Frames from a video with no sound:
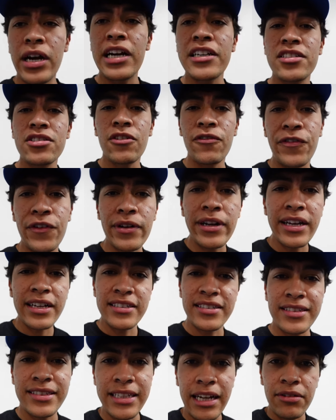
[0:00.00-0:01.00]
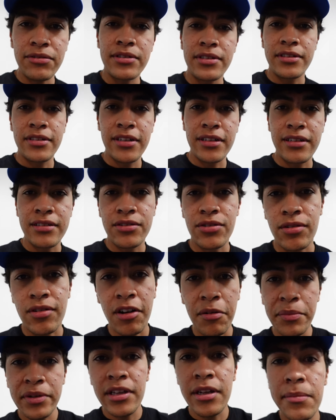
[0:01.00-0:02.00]
I still feel like I sound sick, so
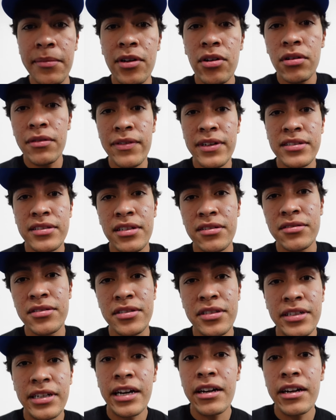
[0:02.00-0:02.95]
comment down below if I sound sick.